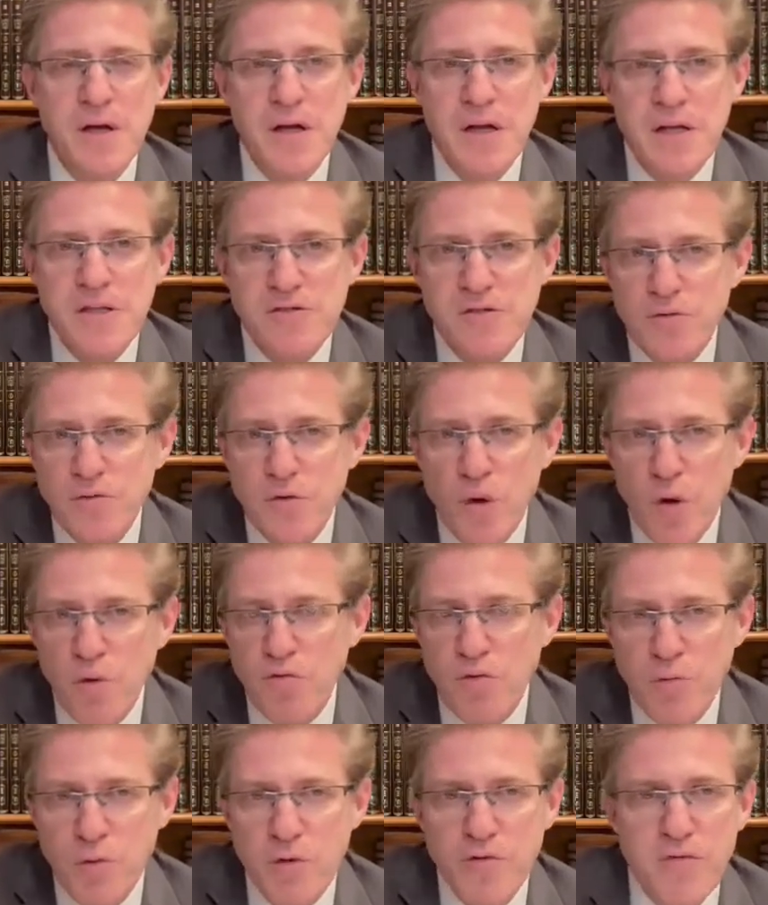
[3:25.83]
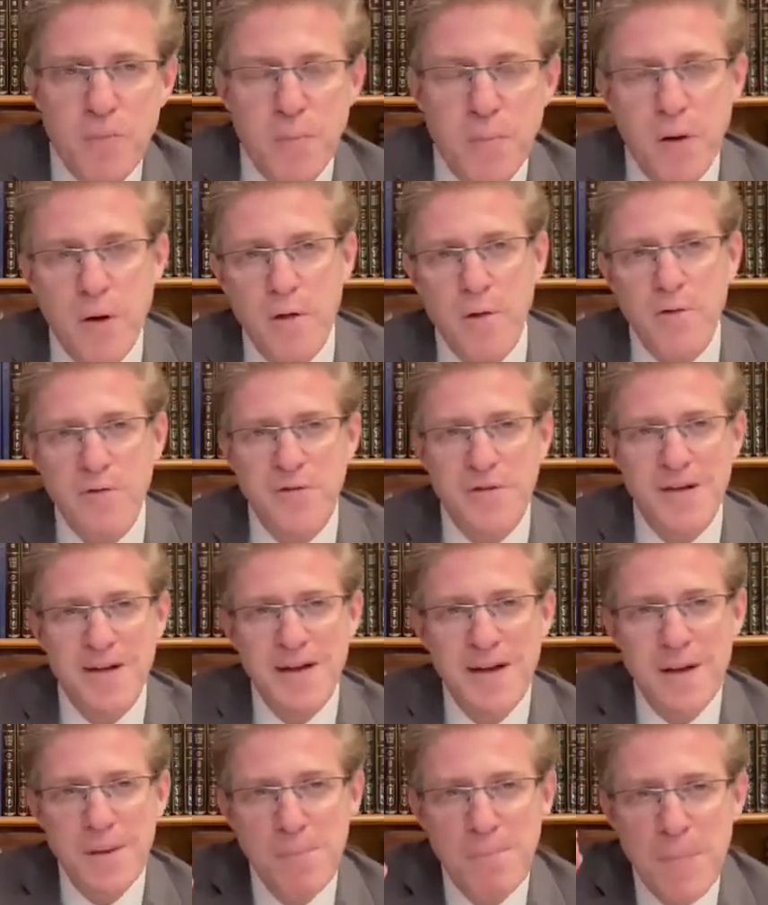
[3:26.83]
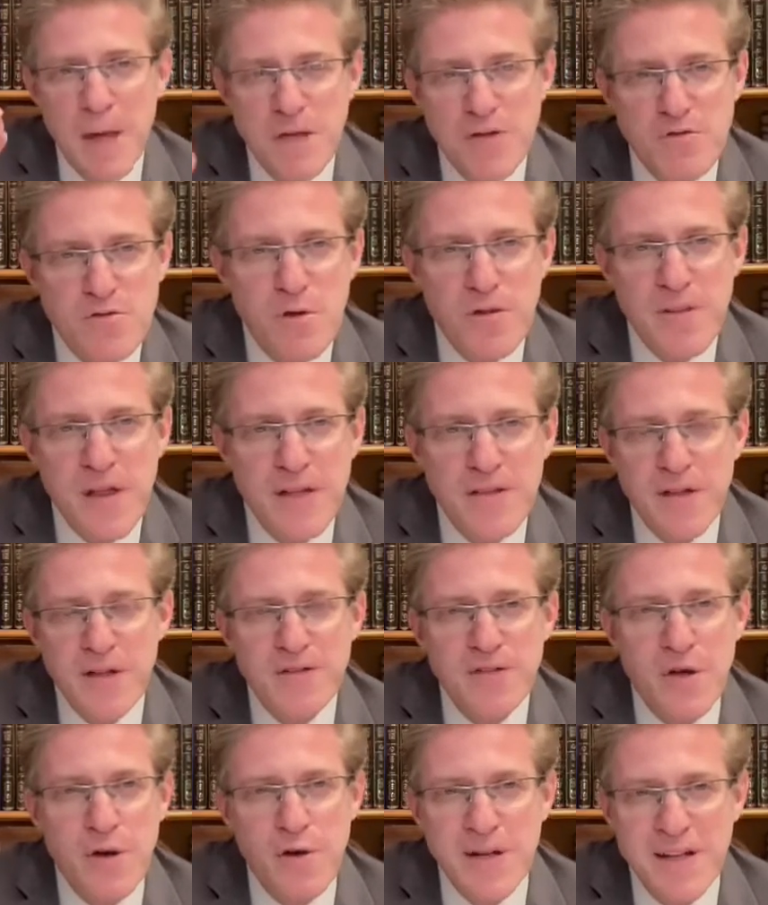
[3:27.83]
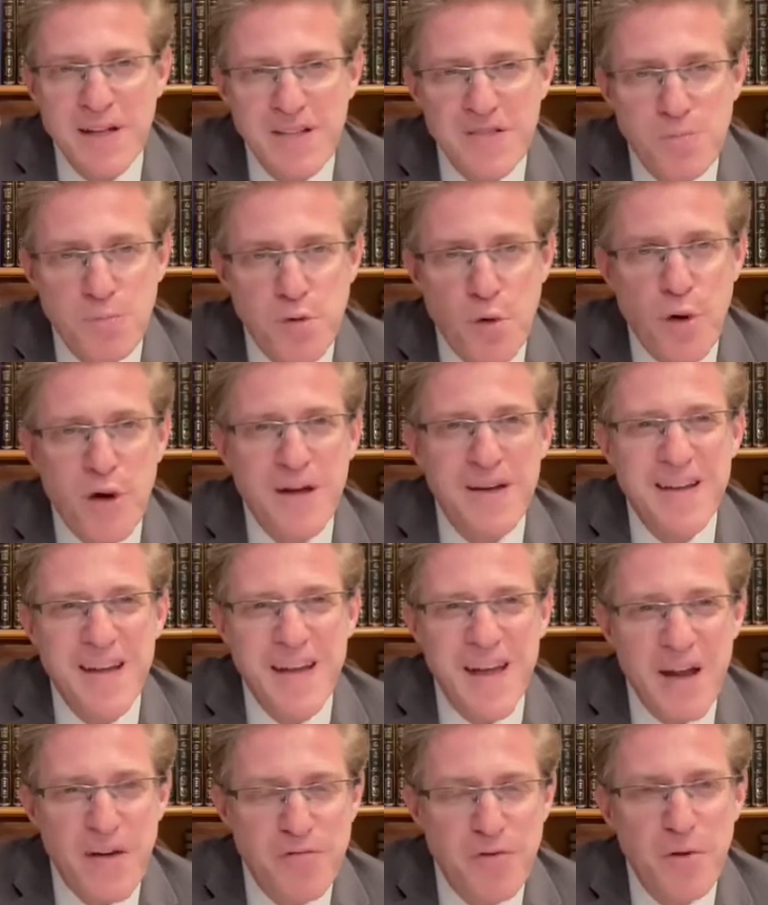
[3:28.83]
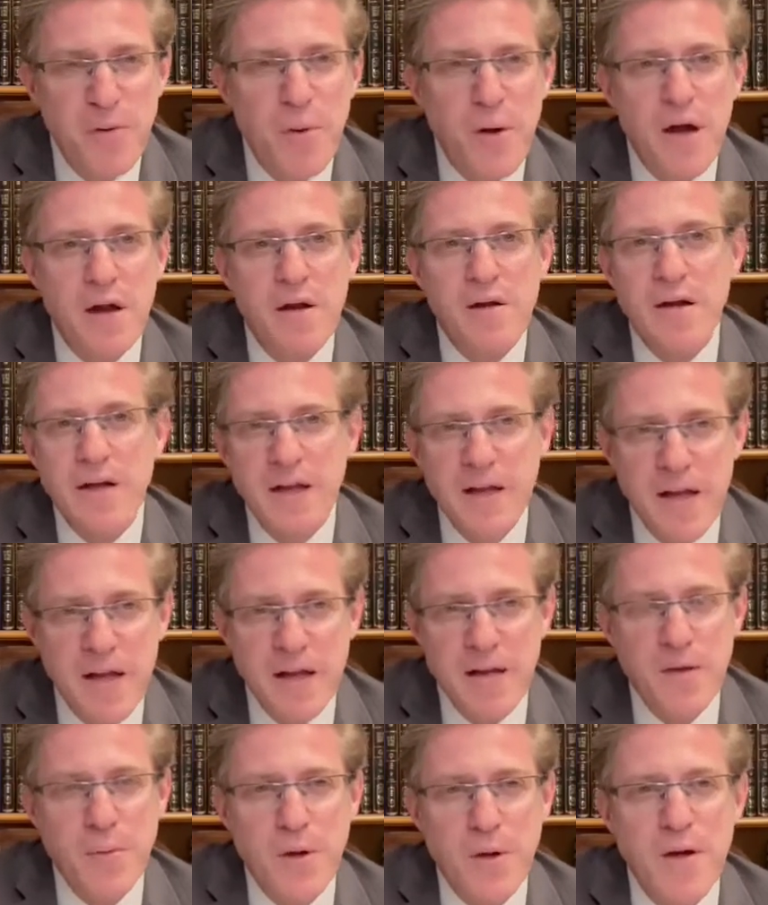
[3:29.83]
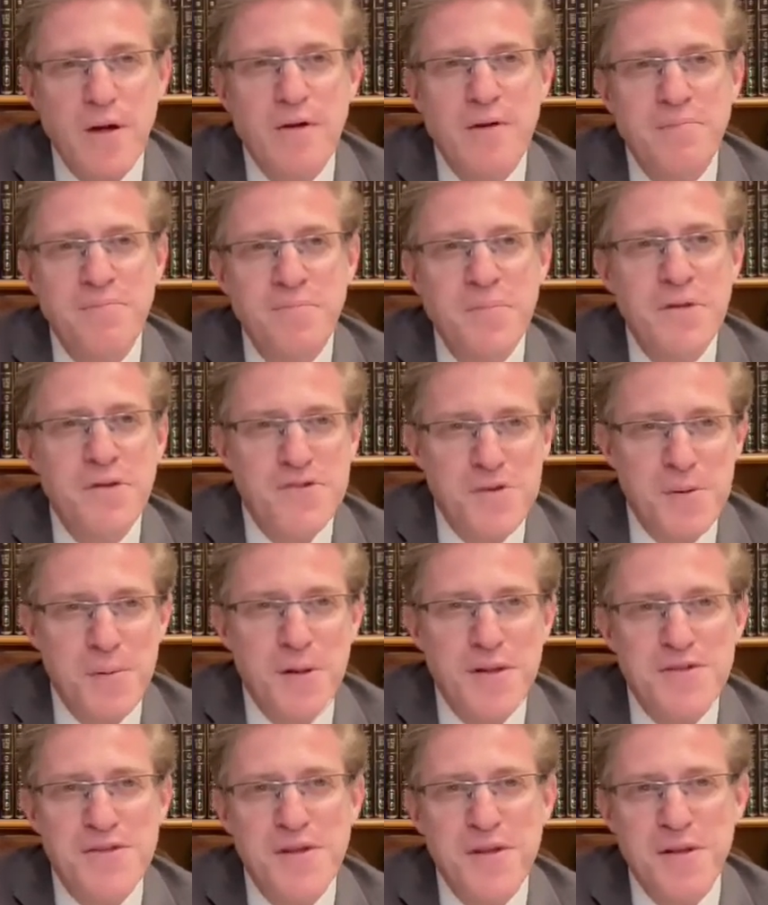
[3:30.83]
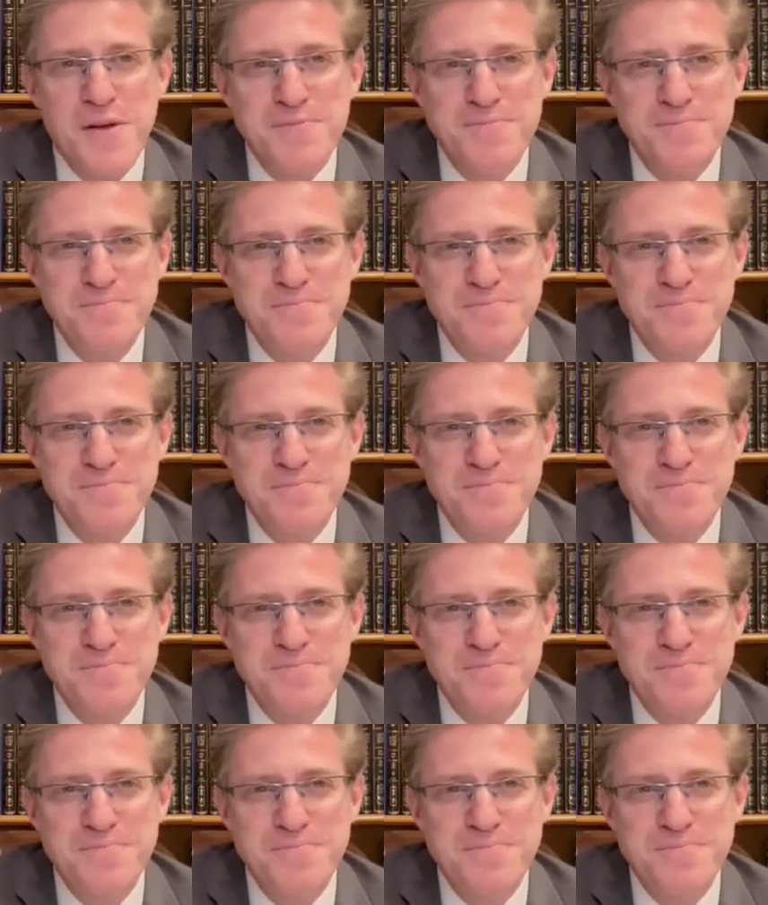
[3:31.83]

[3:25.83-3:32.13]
And so don't remove the poles. Make sure that the Torah gets brought everywhere and anywhere. Shabbat Shalom.